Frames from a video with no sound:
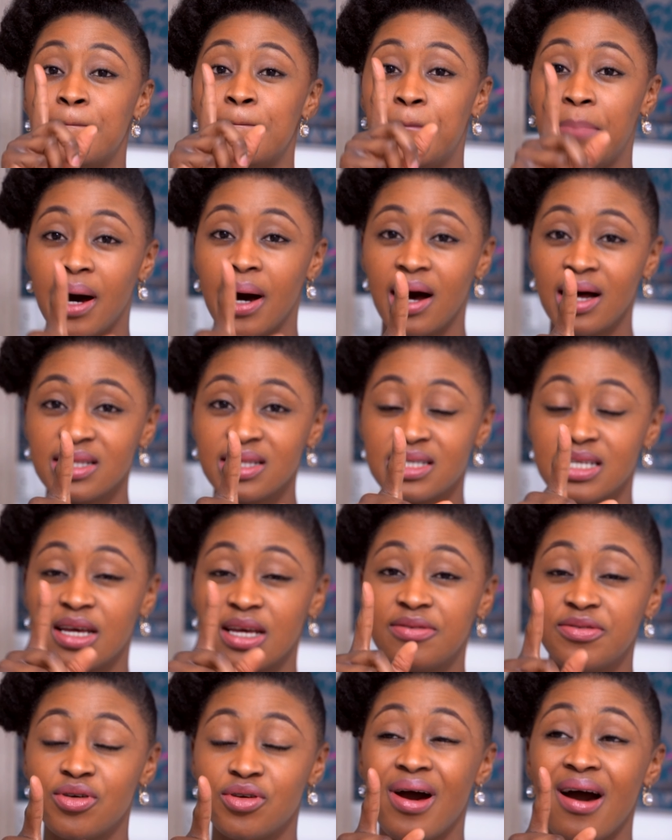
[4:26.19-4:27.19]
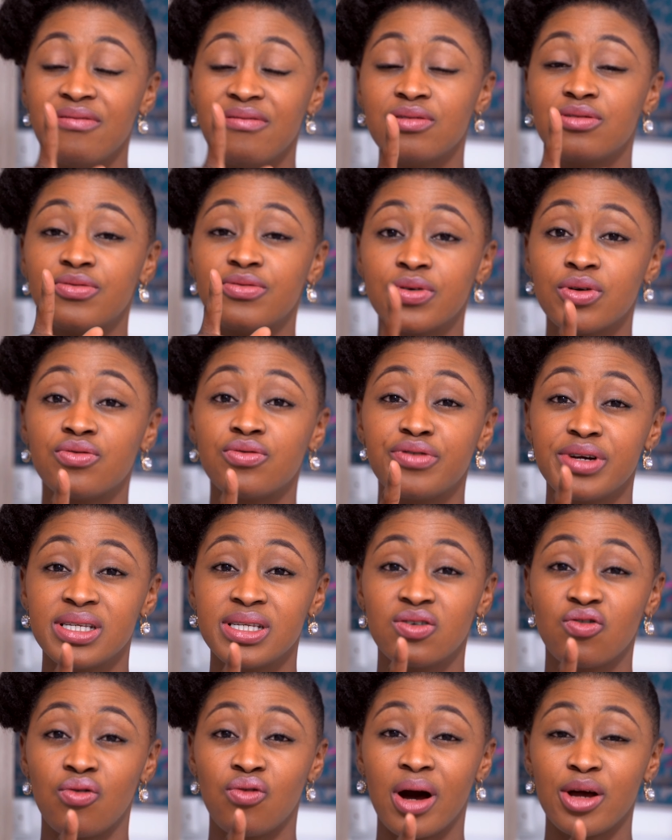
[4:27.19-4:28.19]
But if you have a real
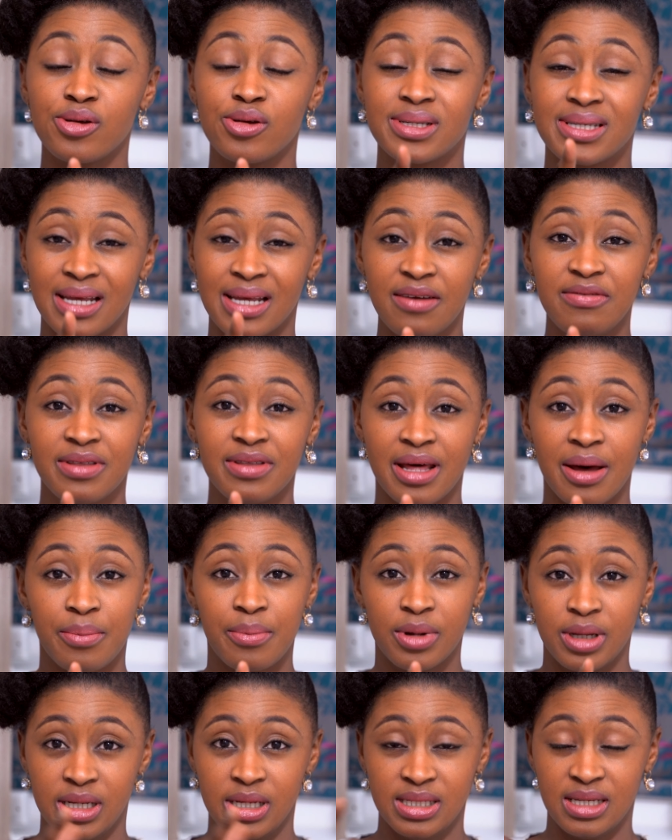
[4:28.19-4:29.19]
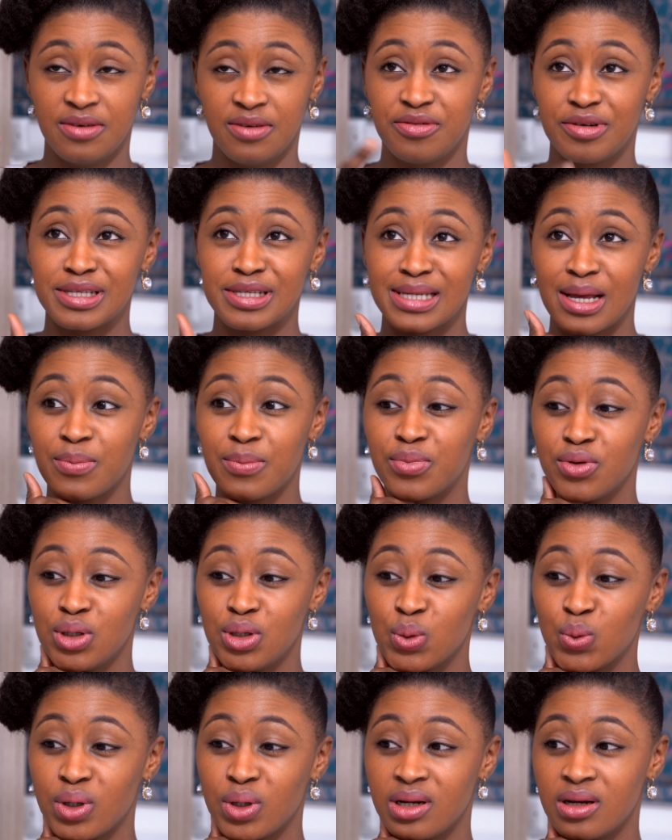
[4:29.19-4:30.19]
reason why you're saving that money, say for example,
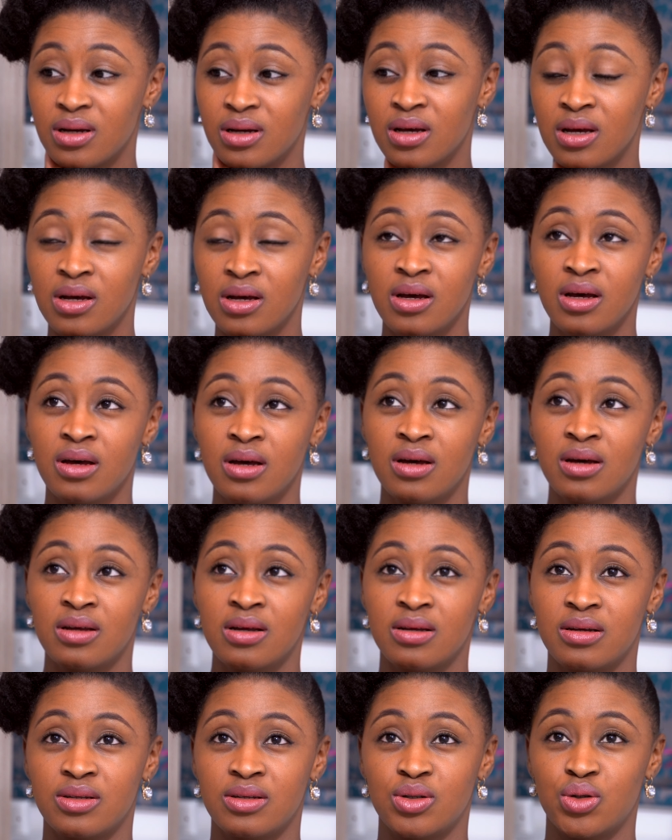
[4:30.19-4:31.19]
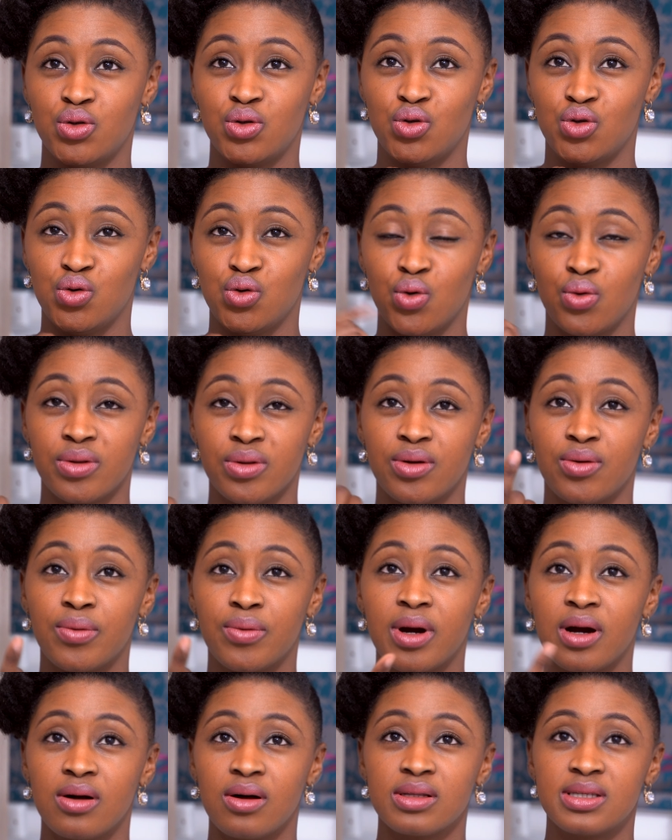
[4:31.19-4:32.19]
you want to tour the
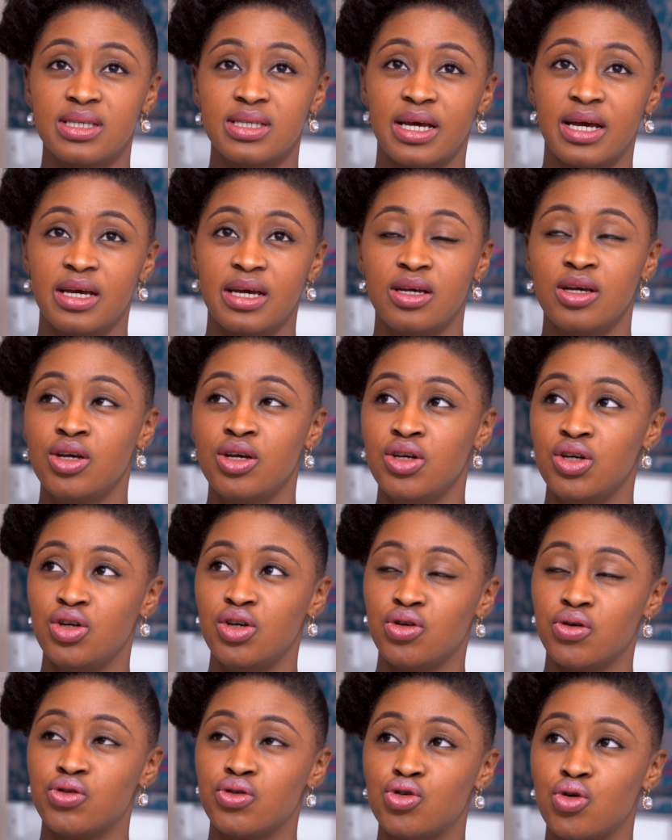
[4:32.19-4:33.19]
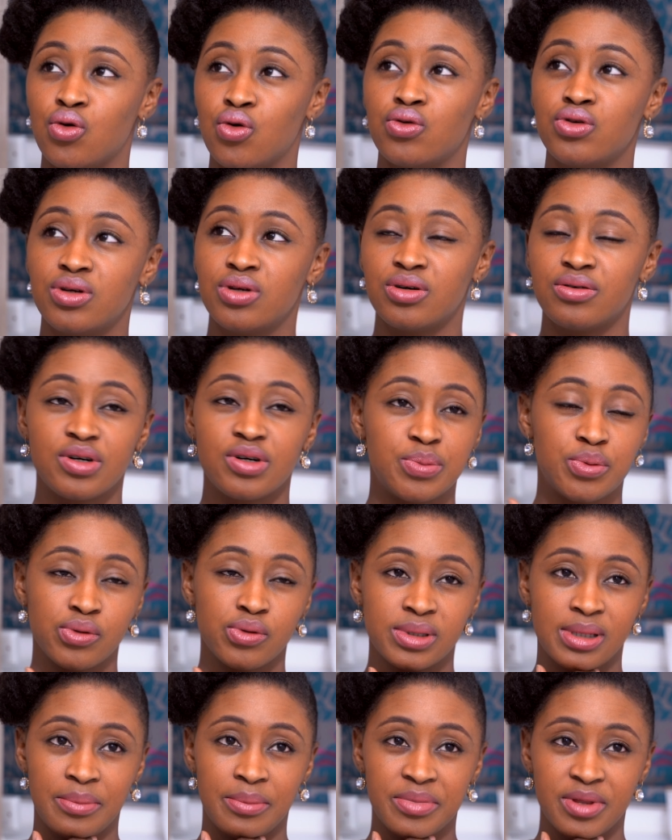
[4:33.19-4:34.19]
world, say, tour Europe or
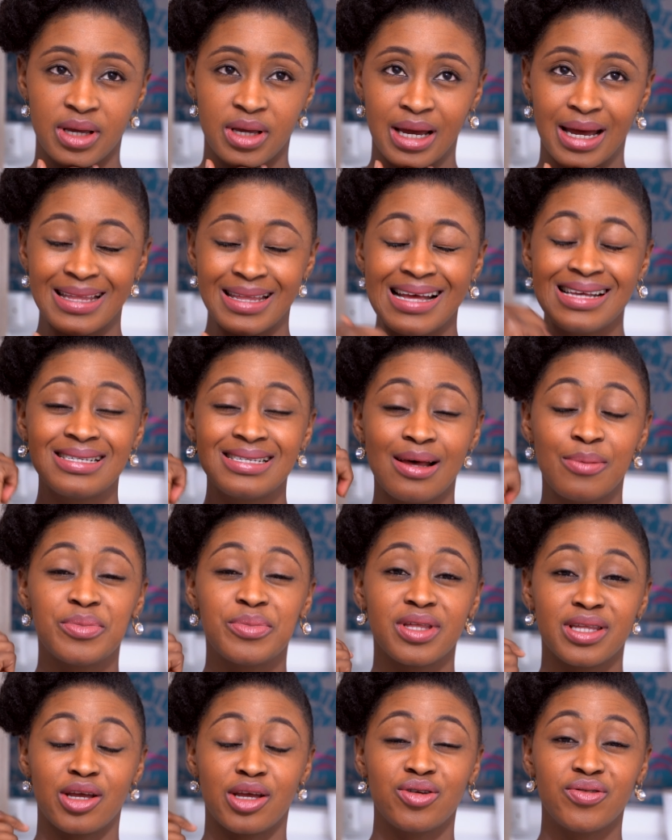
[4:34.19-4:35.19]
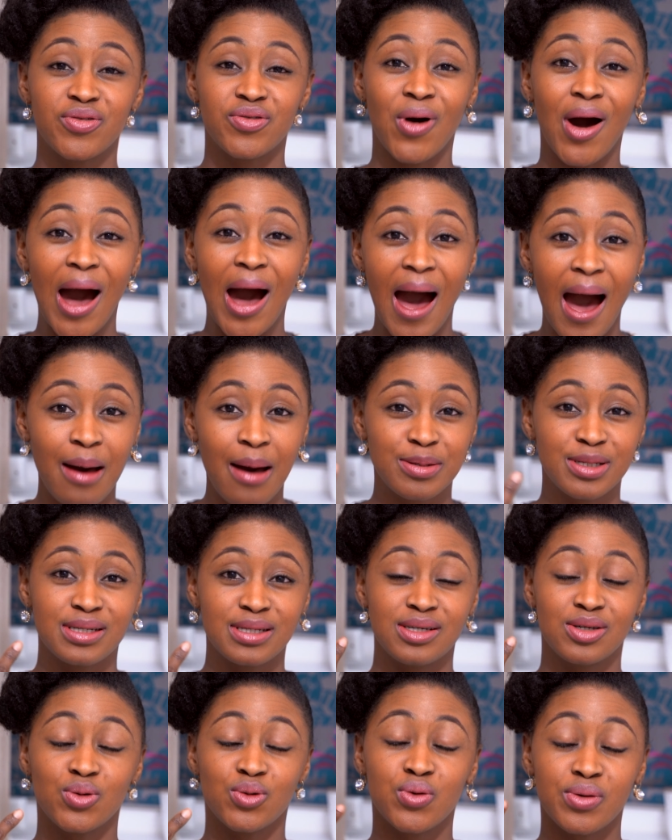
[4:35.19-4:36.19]
something, and that's something that you've
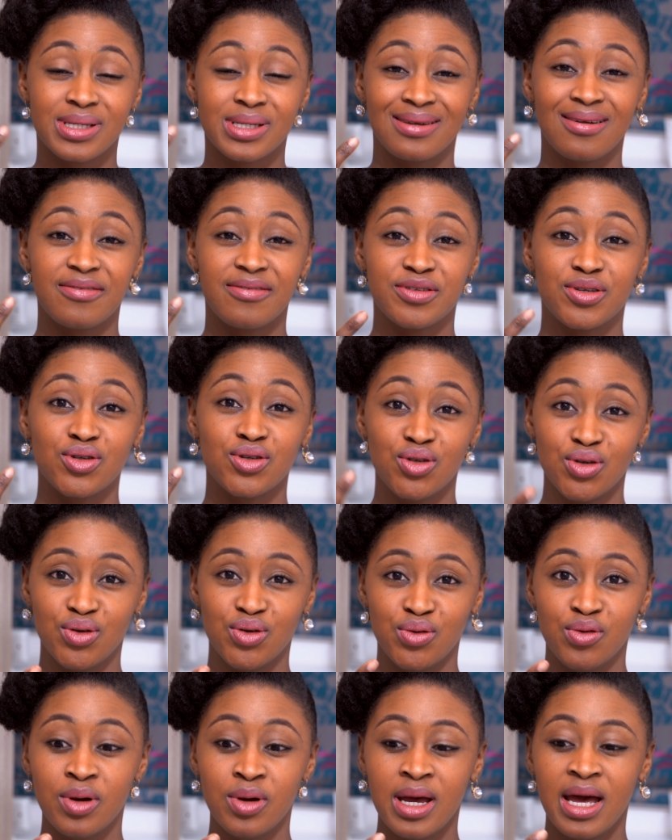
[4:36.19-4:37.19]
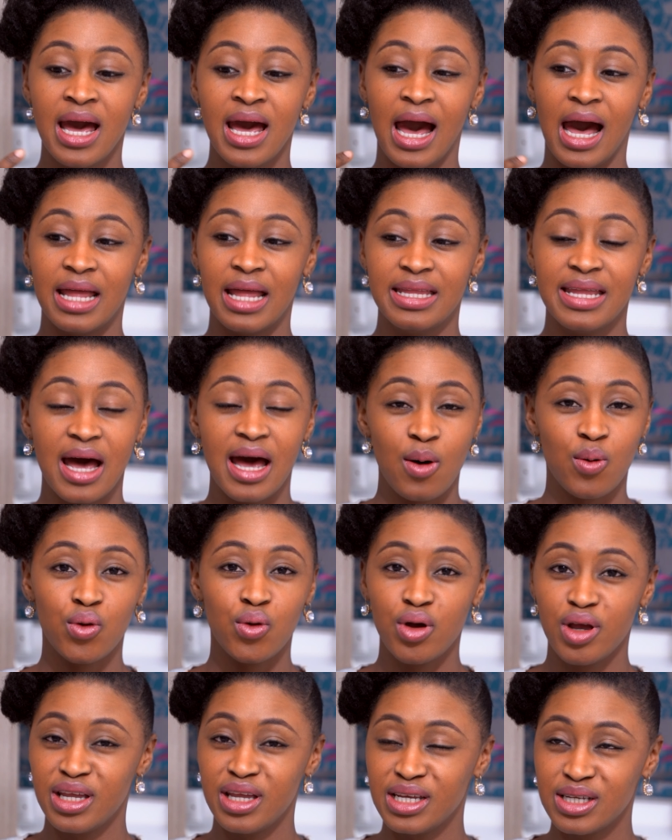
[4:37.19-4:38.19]
absolutely always loved to do, and now
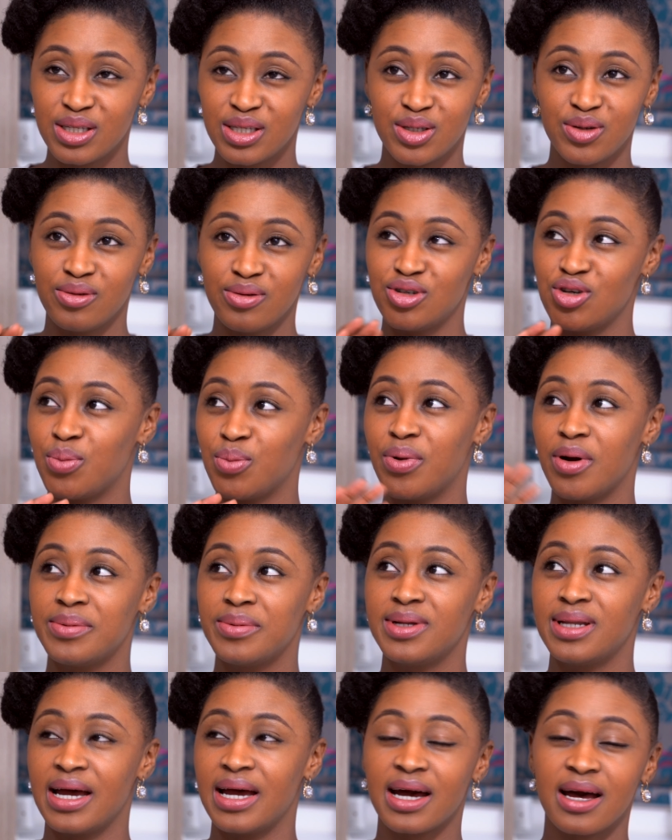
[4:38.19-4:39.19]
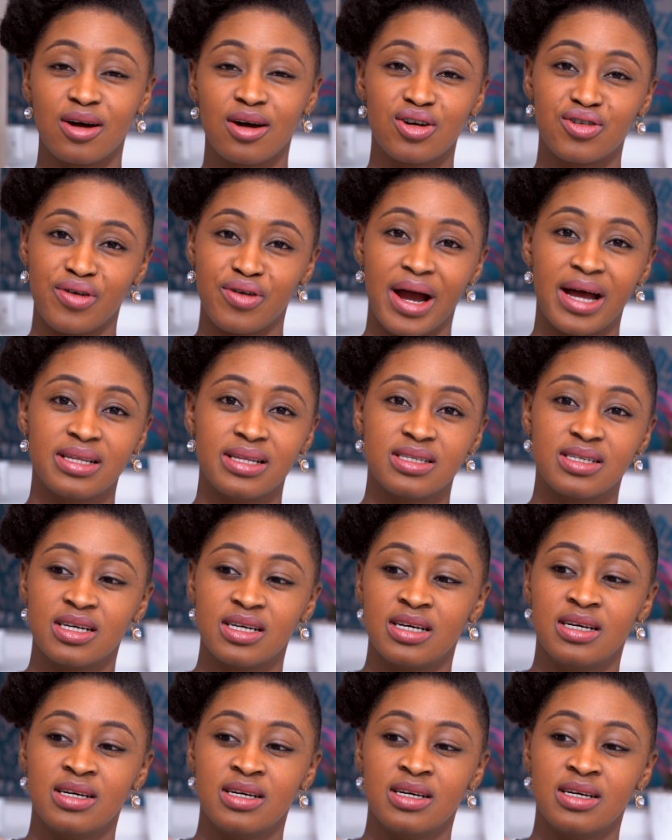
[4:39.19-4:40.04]
all you need to do is, you're probably like £1,000